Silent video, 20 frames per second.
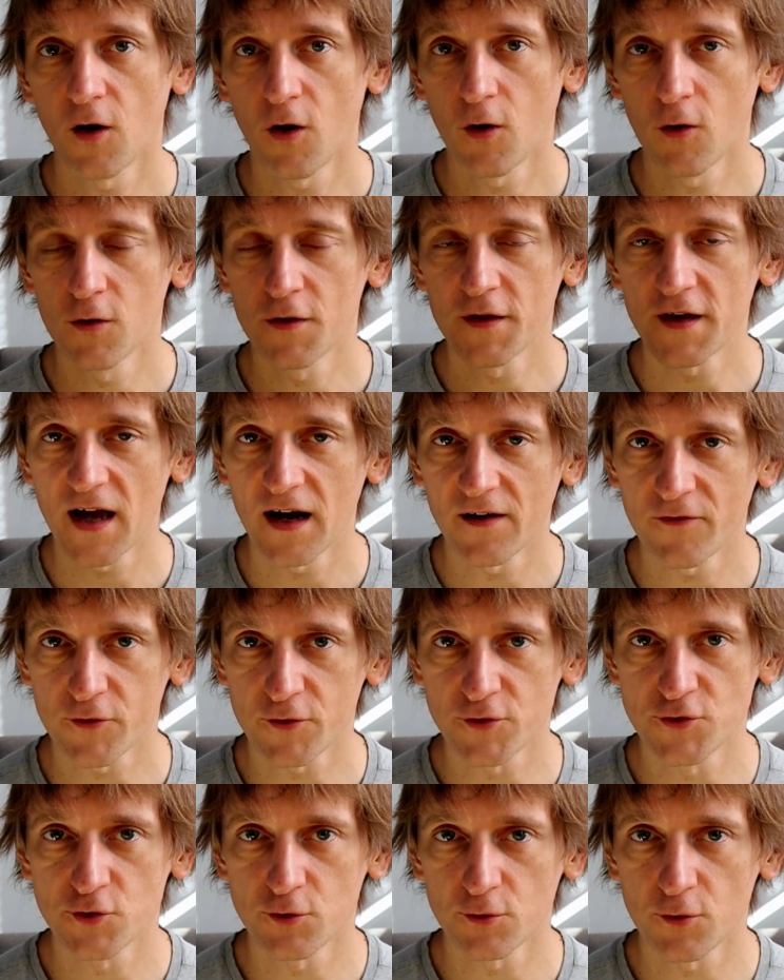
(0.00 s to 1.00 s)
all the
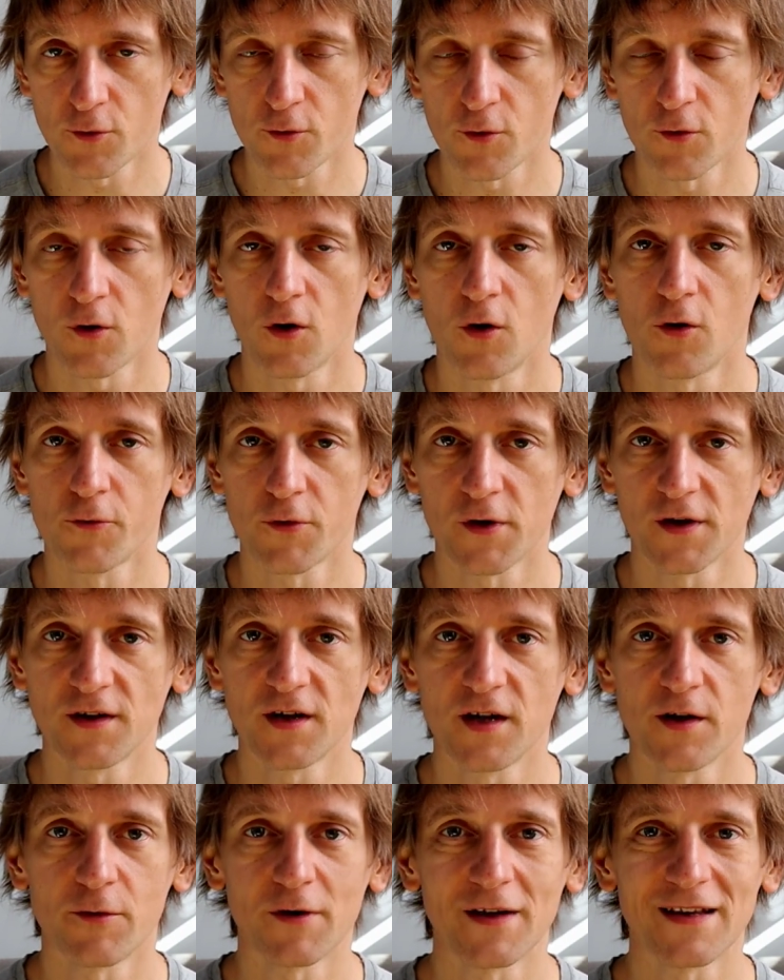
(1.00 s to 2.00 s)
other junior
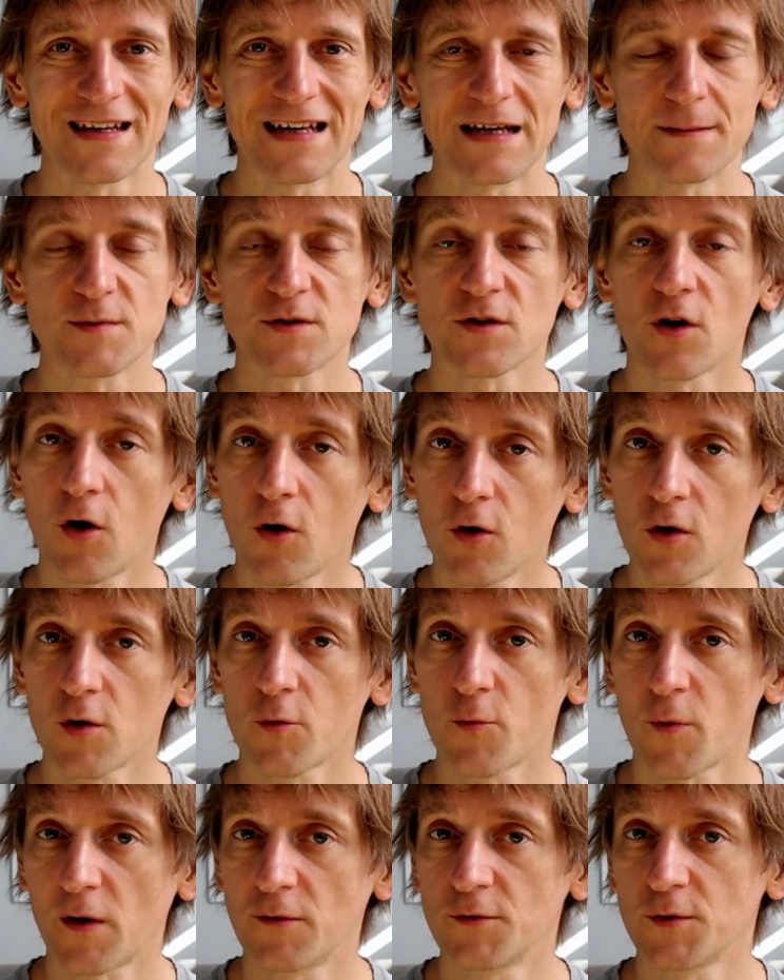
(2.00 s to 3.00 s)
orienteering teams
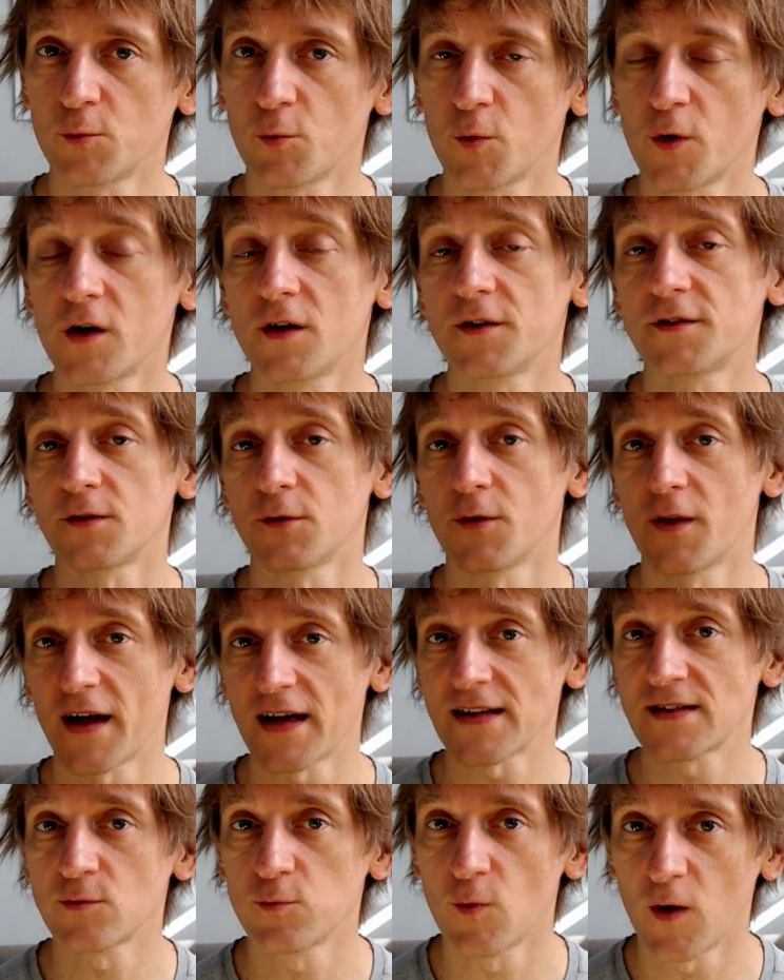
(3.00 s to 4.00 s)
all around the world. So
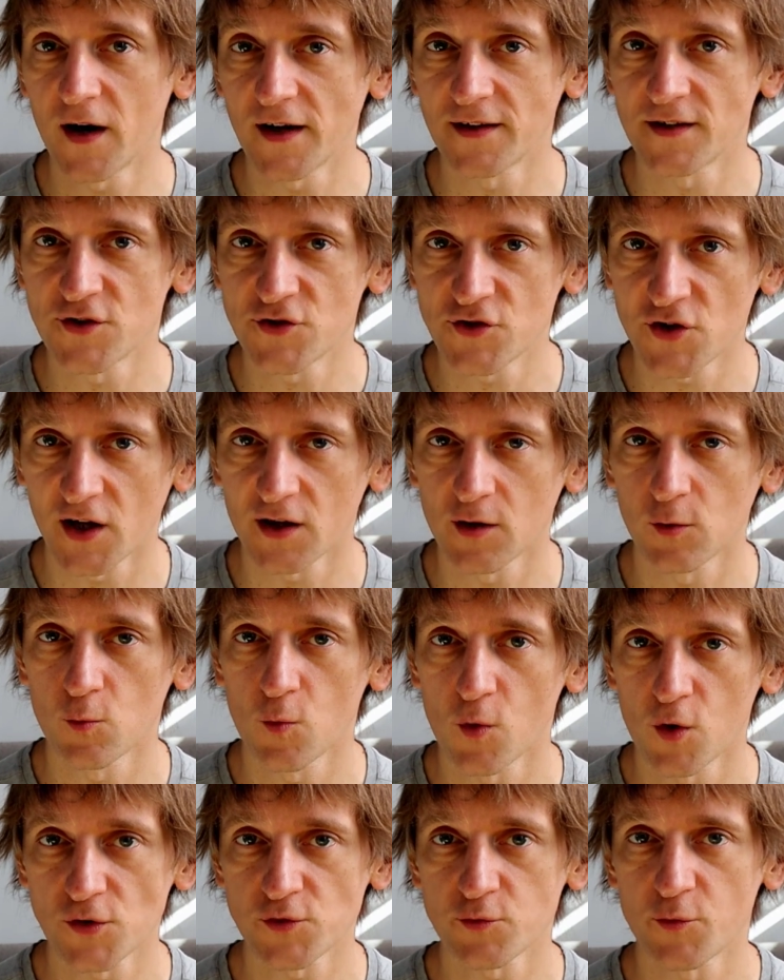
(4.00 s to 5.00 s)
that's why the channel
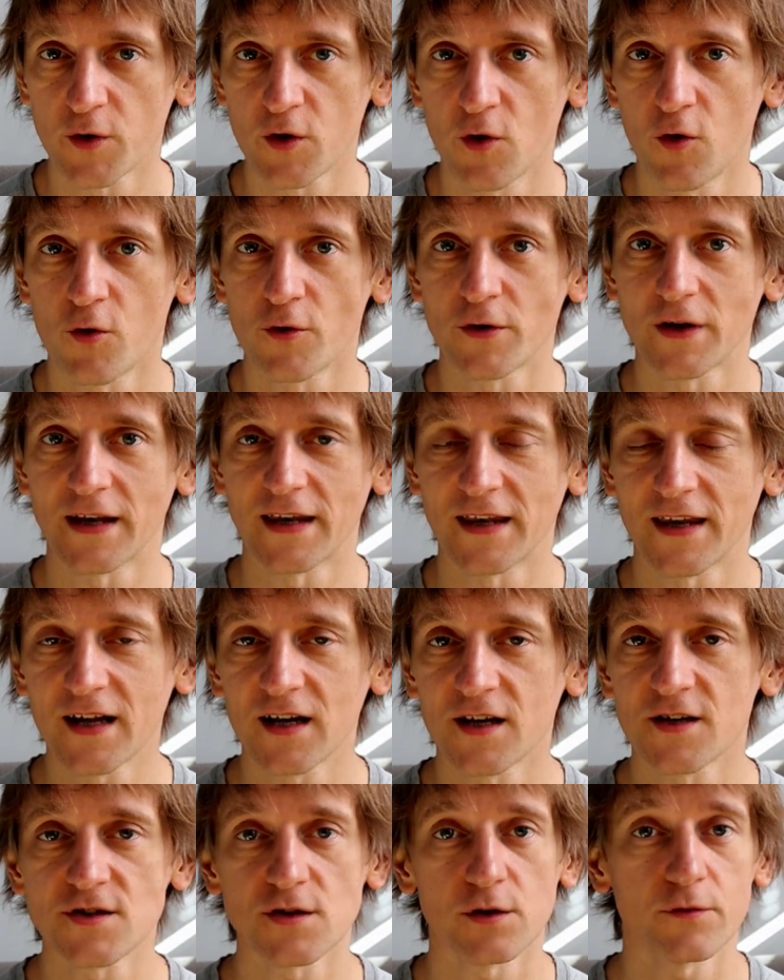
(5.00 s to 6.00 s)
was recorded in
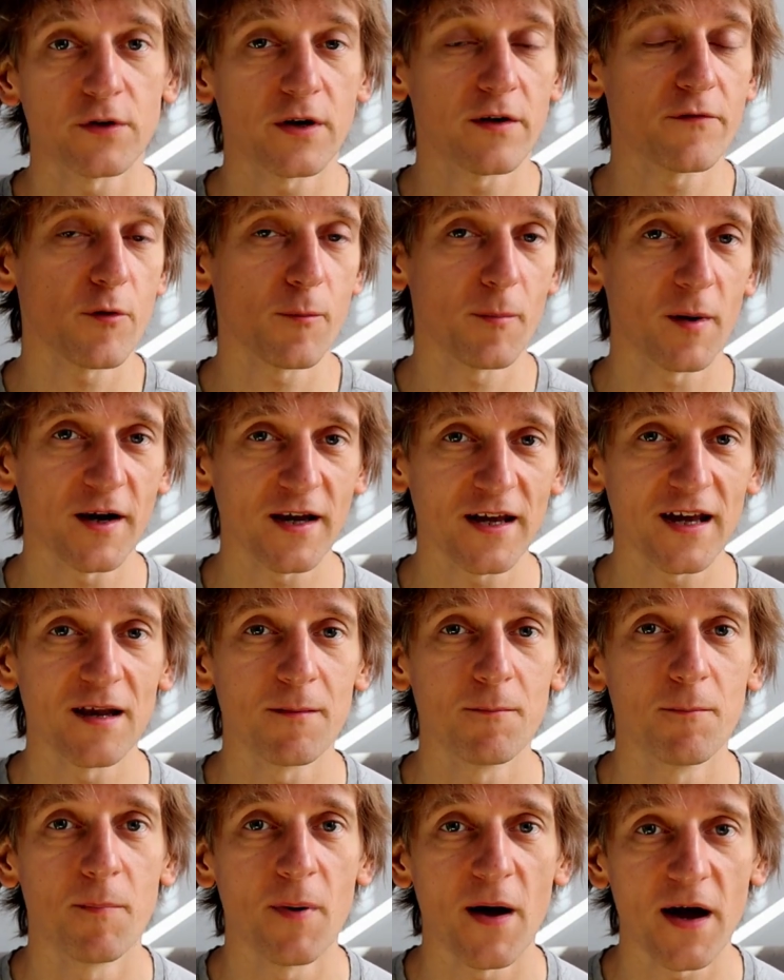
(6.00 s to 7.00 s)
English so that everybody
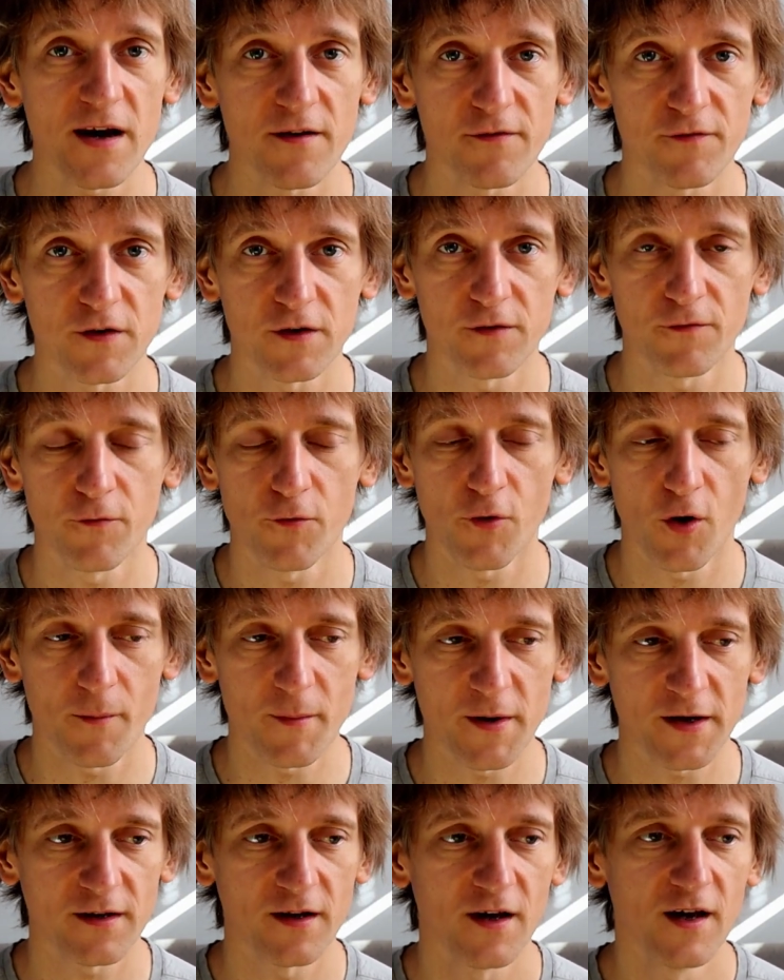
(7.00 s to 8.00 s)
can benefit
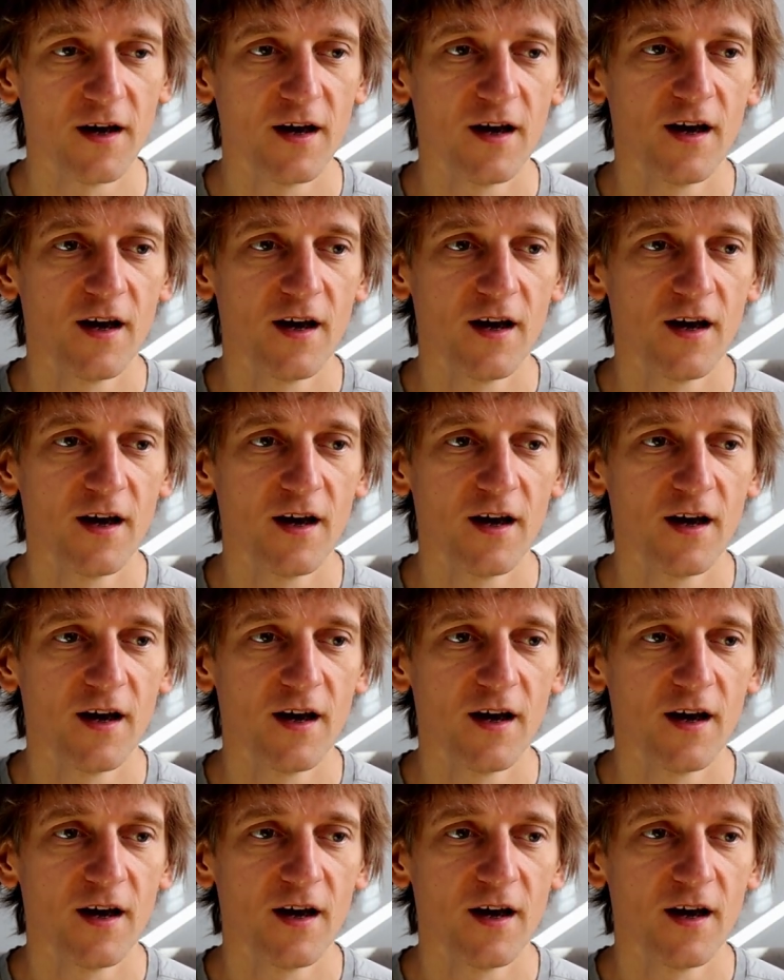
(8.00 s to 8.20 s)
from it.